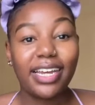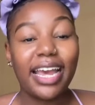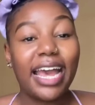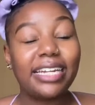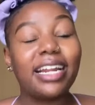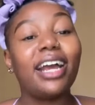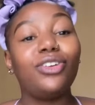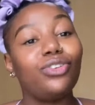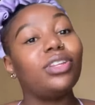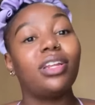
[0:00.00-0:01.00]
and I
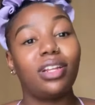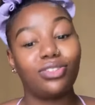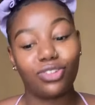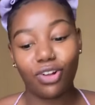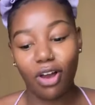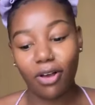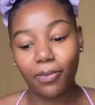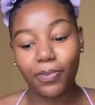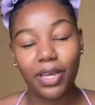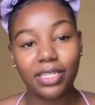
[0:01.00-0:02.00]
know that it's long,
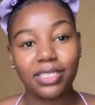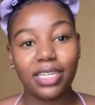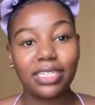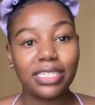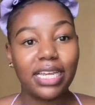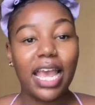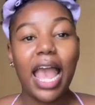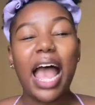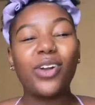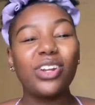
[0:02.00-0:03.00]
but
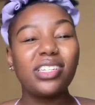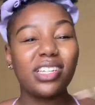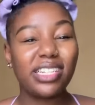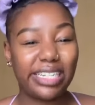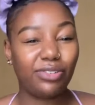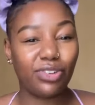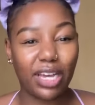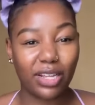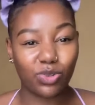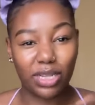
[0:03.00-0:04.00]
I couldn't just leave you
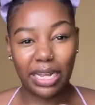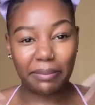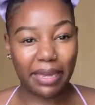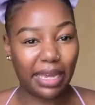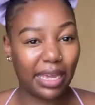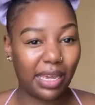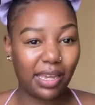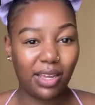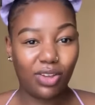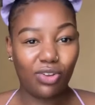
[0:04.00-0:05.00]
guys with my hair
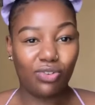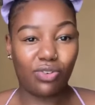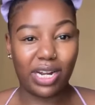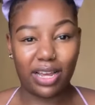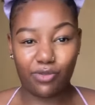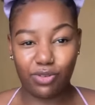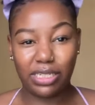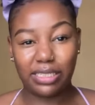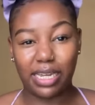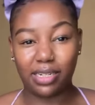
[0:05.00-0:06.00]
not
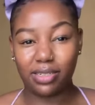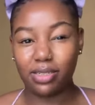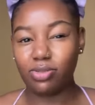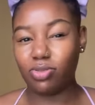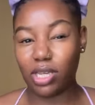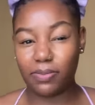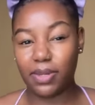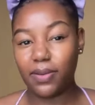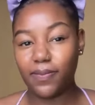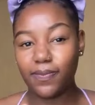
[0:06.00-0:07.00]
fully done. Do you get
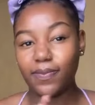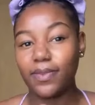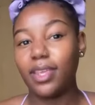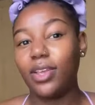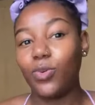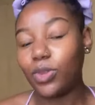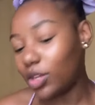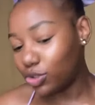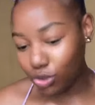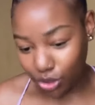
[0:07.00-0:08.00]
me?
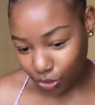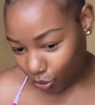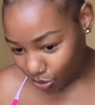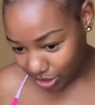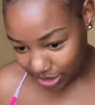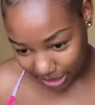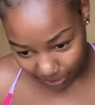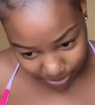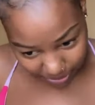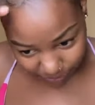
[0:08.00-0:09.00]
Without showing all the
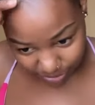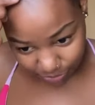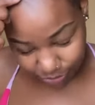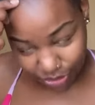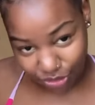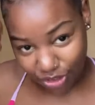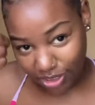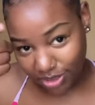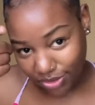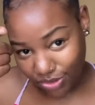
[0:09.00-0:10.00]
steps, even if we
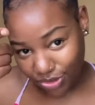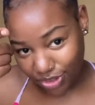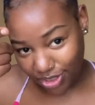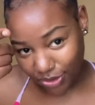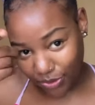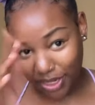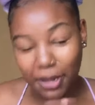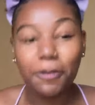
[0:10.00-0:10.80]
struggled during the way.